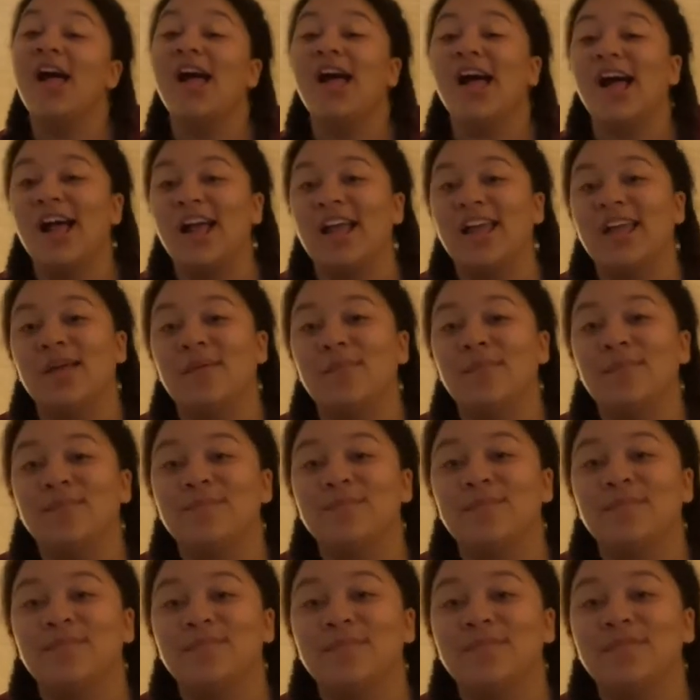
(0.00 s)
I am
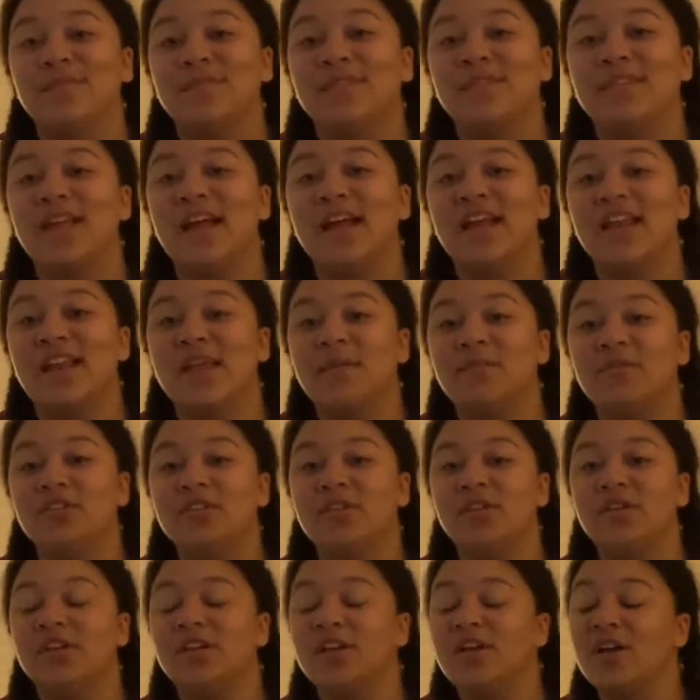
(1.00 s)
not able
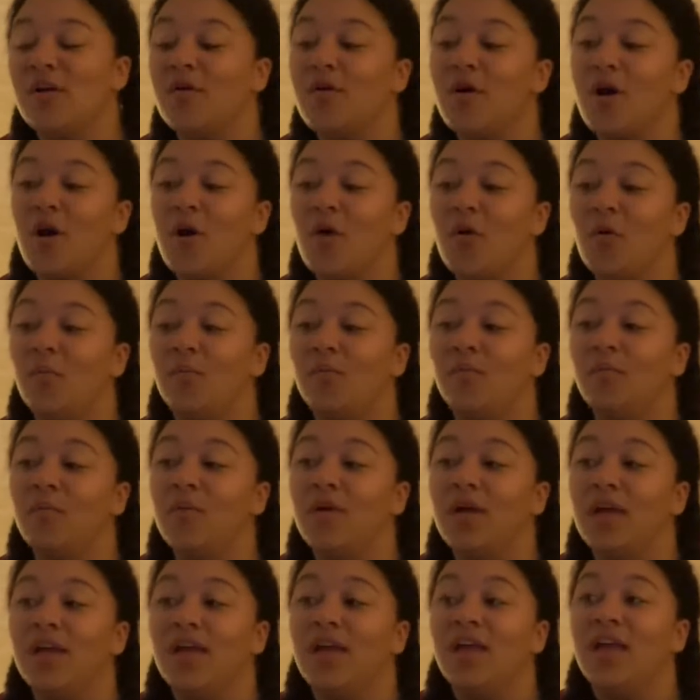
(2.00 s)
to go home.
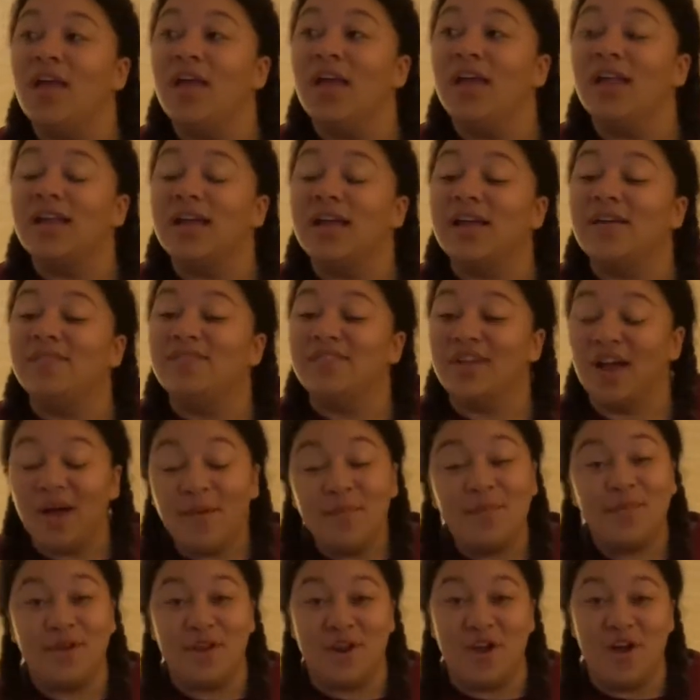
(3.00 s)
And I have not
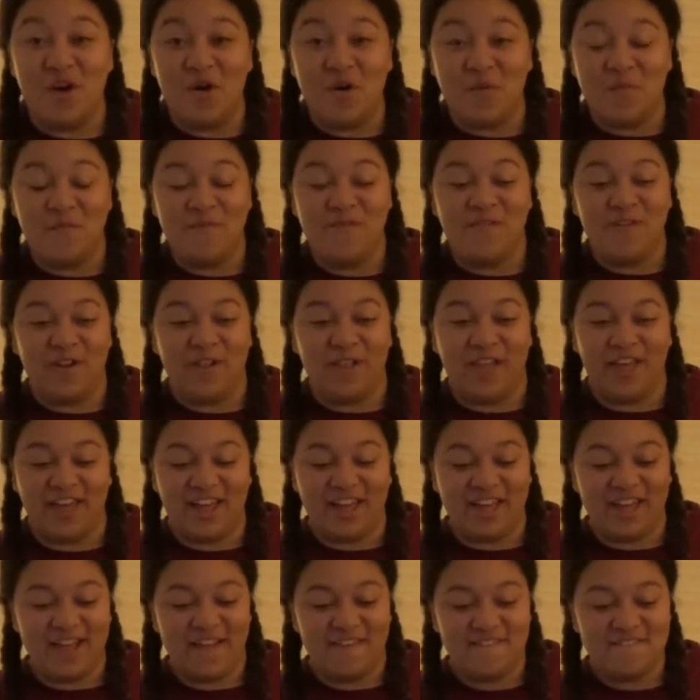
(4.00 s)
been home for
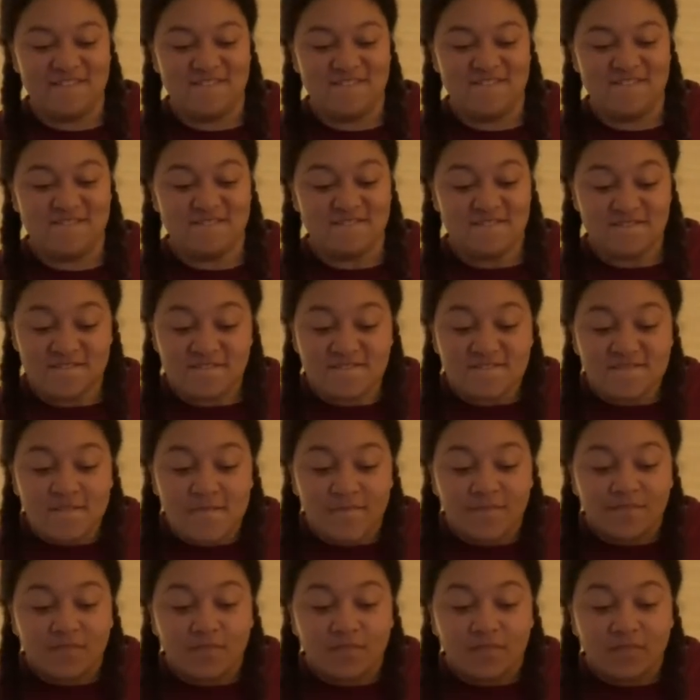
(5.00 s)
like
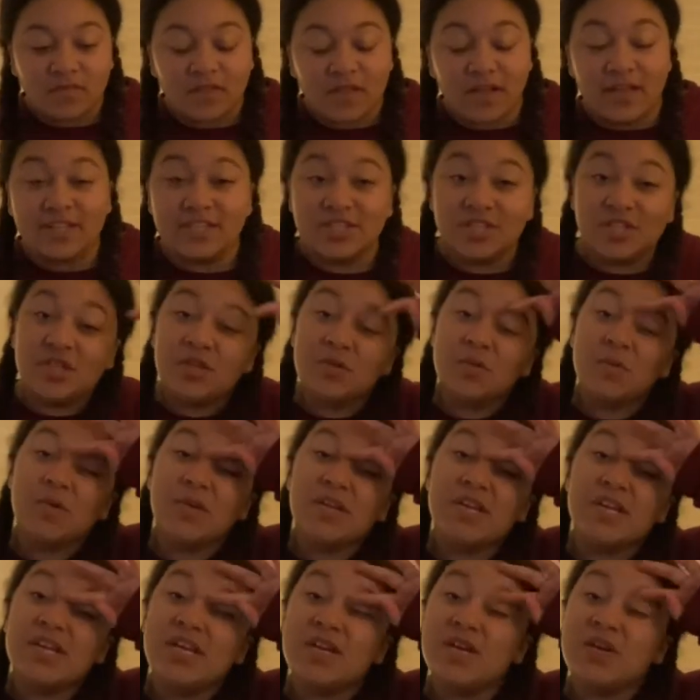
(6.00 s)
last
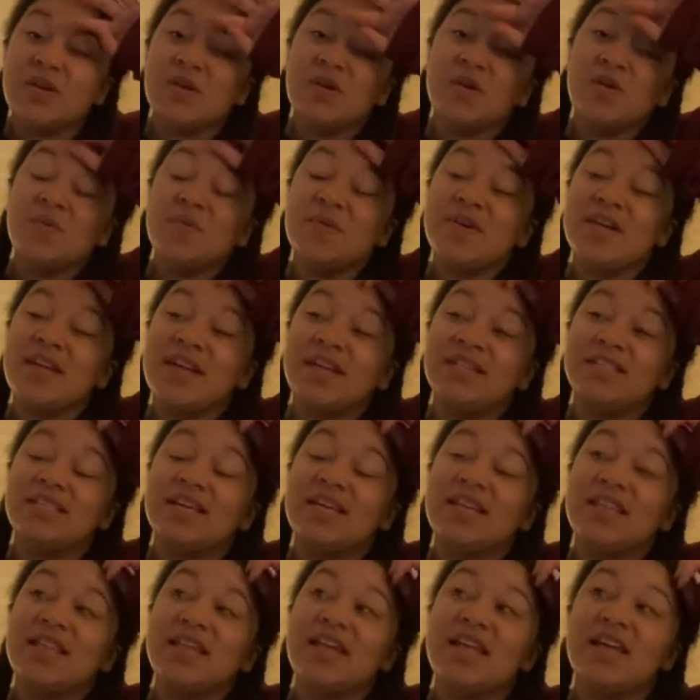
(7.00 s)
three weeks, I
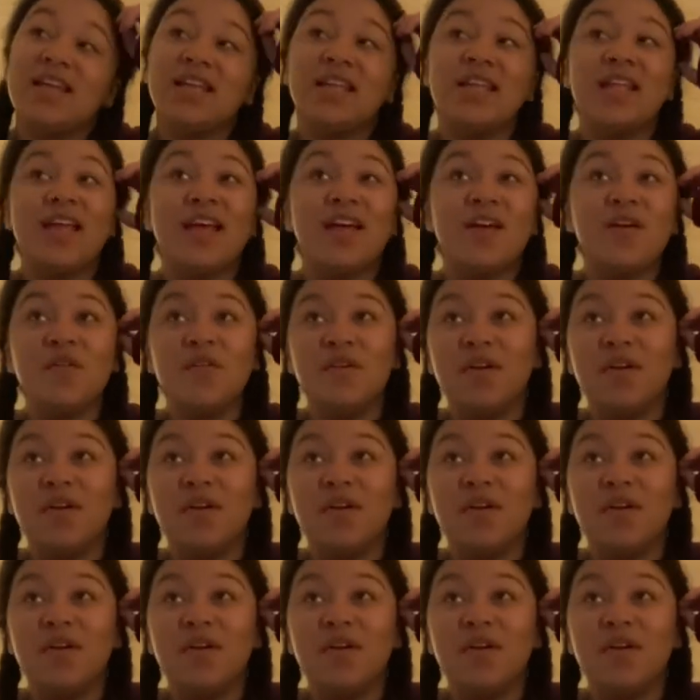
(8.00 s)
think now.